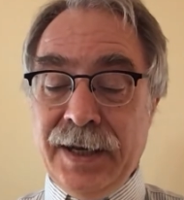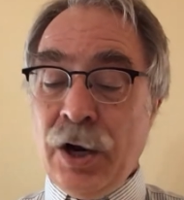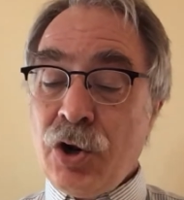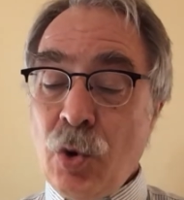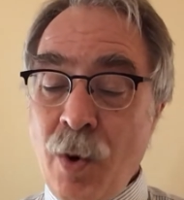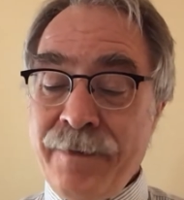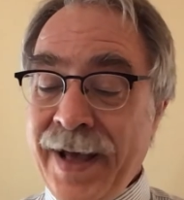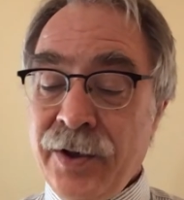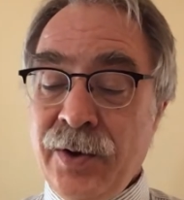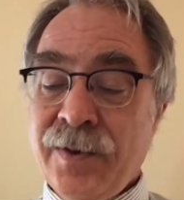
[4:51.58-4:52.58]
And our core
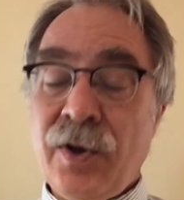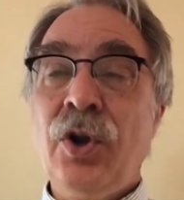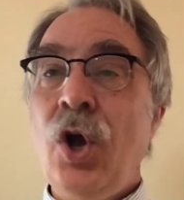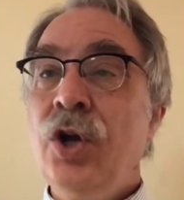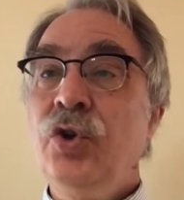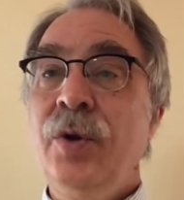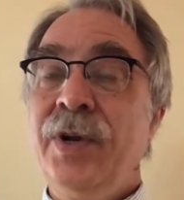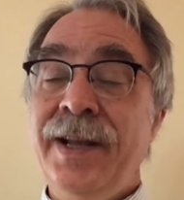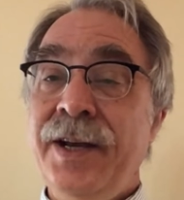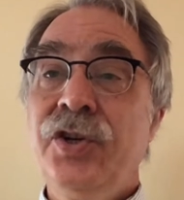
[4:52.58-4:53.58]
values are long-term
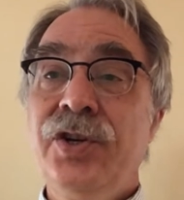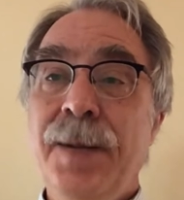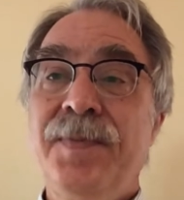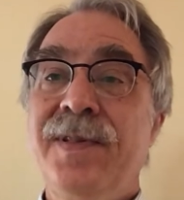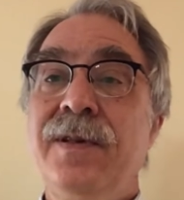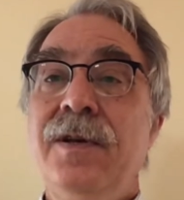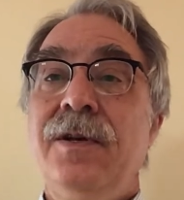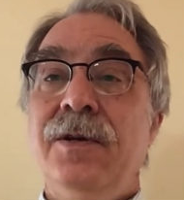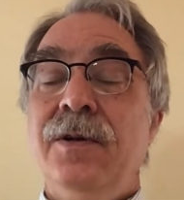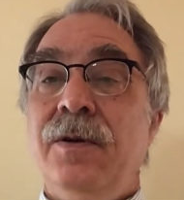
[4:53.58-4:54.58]
relationships
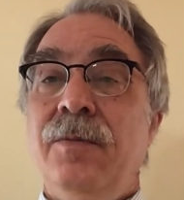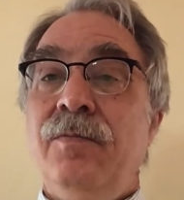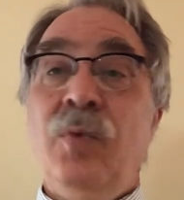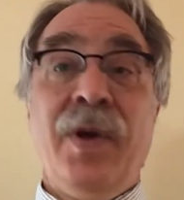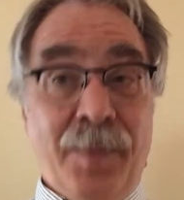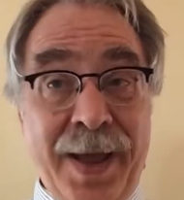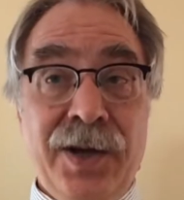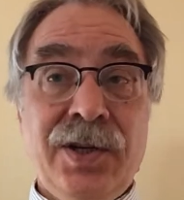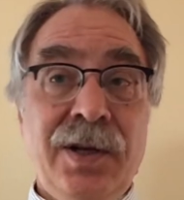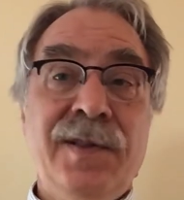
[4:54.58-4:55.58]
with
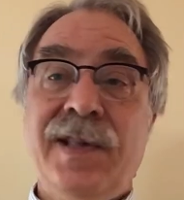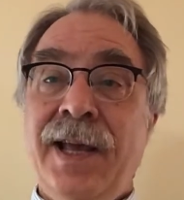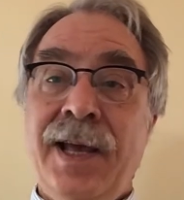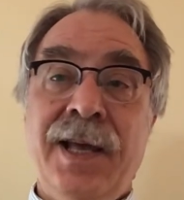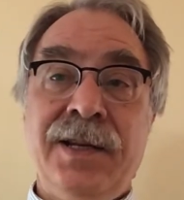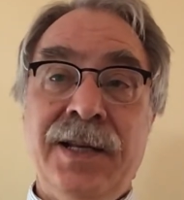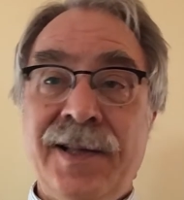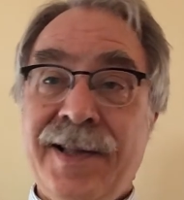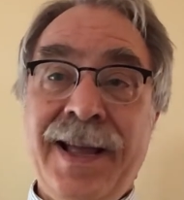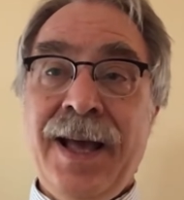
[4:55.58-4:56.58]
patients and in the
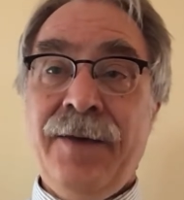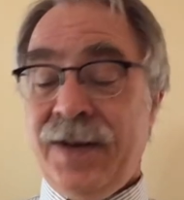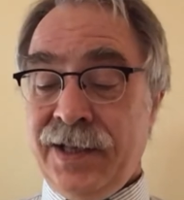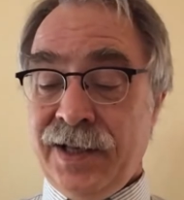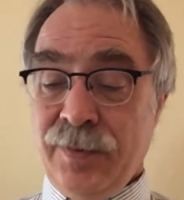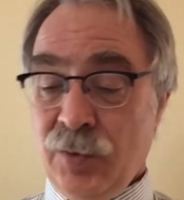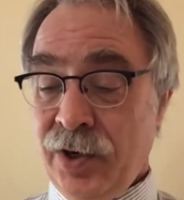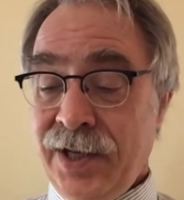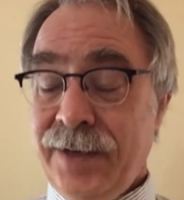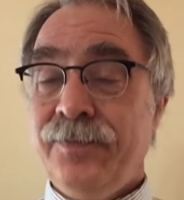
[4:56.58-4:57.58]
staff and in the
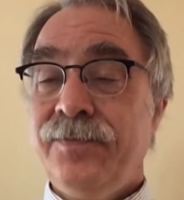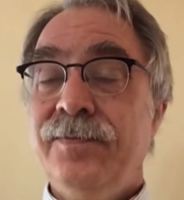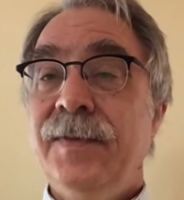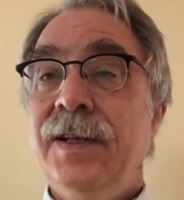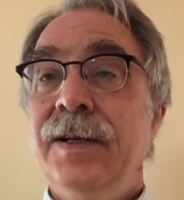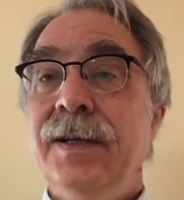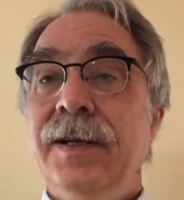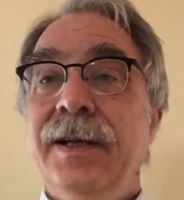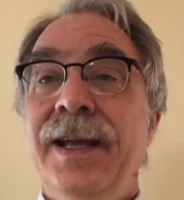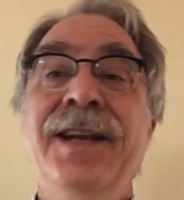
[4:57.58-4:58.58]
community,
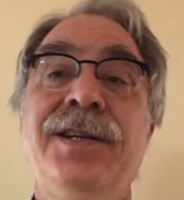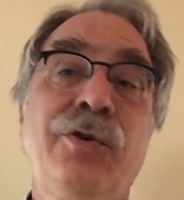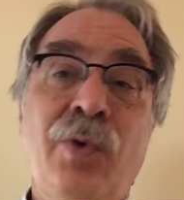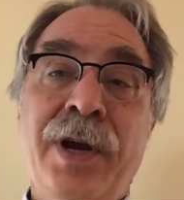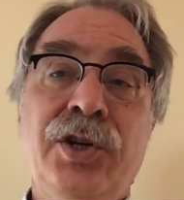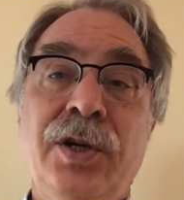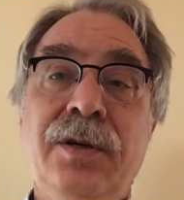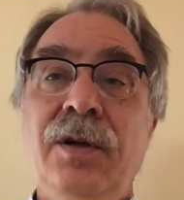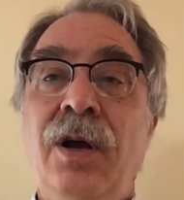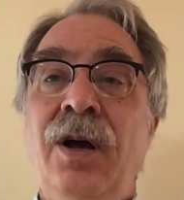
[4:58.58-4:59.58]

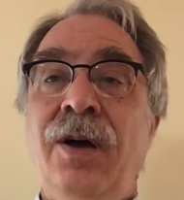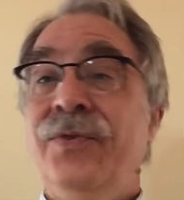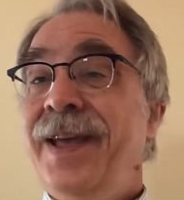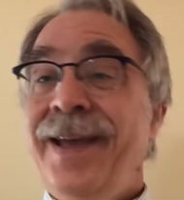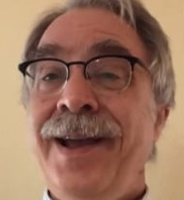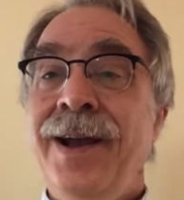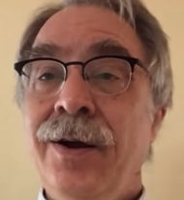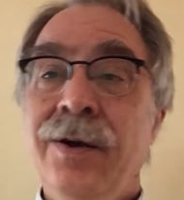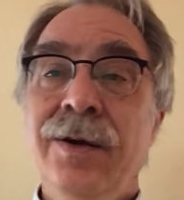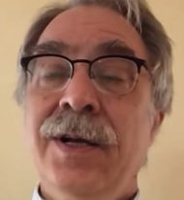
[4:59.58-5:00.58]
integration of
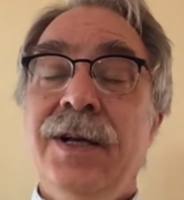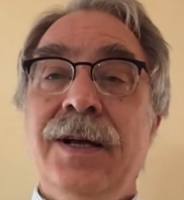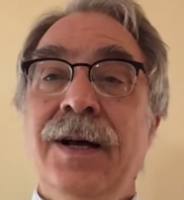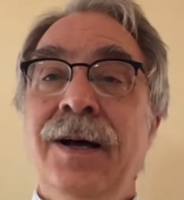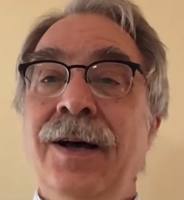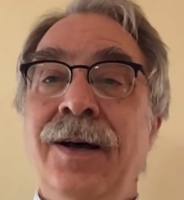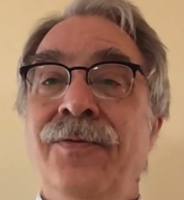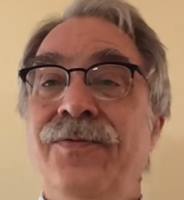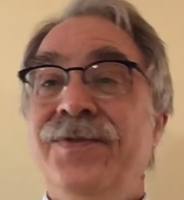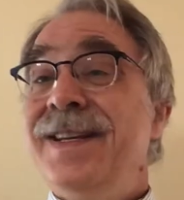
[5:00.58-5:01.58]
care,
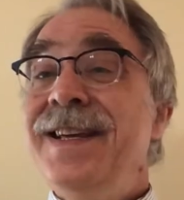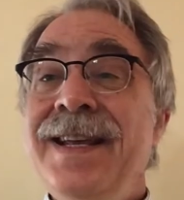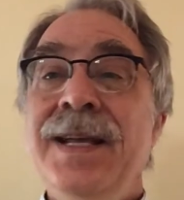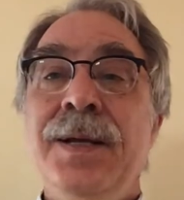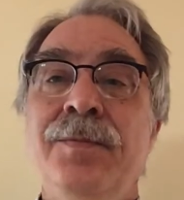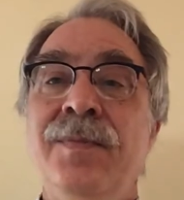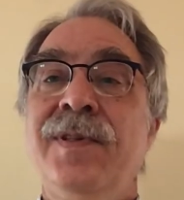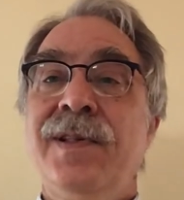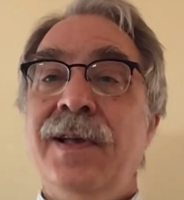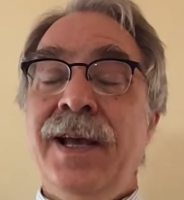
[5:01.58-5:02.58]
of
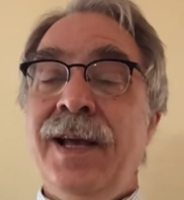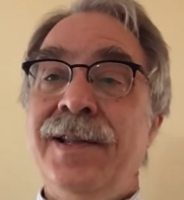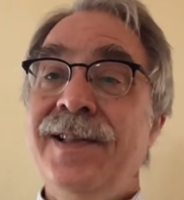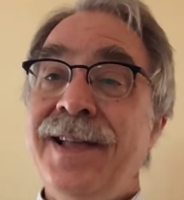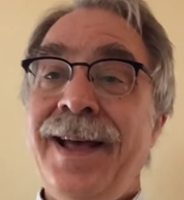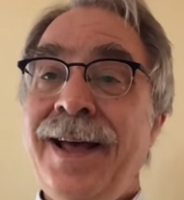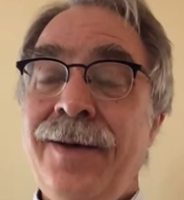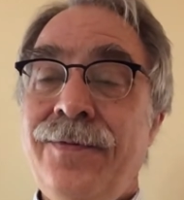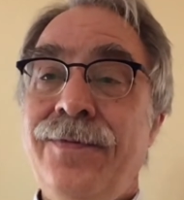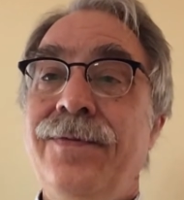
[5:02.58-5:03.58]
teams and
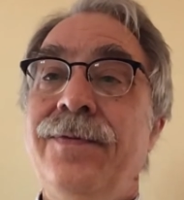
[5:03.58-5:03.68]
staff,